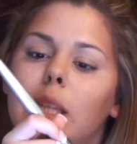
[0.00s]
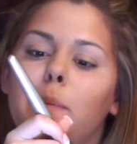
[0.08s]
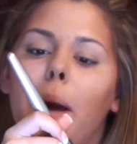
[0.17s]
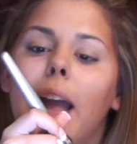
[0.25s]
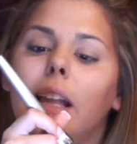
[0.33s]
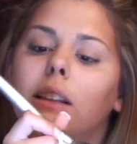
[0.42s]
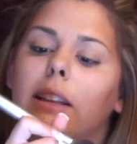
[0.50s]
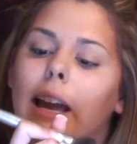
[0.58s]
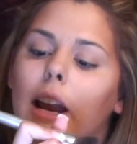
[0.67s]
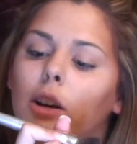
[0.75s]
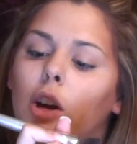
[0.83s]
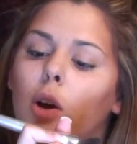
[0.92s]
It's by
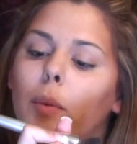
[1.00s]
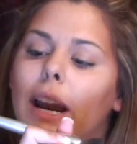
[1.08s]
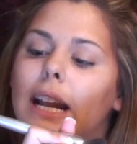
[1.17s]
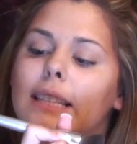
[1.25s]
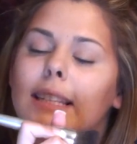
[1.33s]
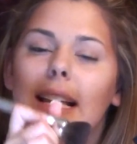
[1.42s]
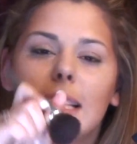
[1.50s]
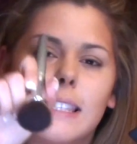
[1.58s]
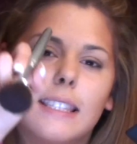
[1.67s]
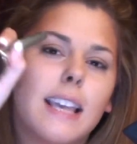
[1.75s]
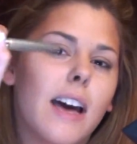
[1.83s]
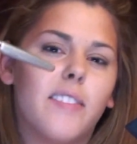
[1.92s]
Lancome and it says
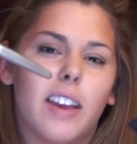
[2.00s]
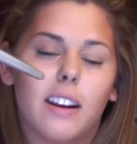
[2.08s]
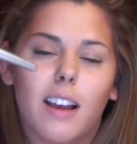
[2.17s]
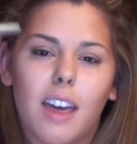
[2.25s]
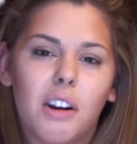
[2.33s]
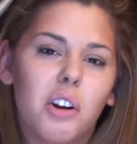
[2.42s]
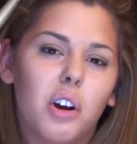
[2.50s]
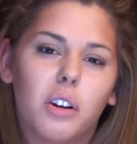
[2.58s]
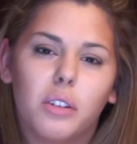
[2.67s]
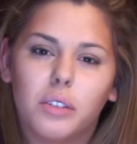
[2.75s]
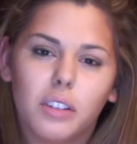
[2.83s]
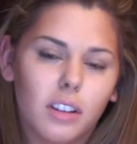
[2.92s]
7. I don't
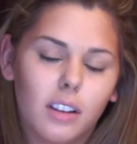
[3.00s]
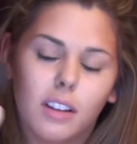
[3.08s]
know.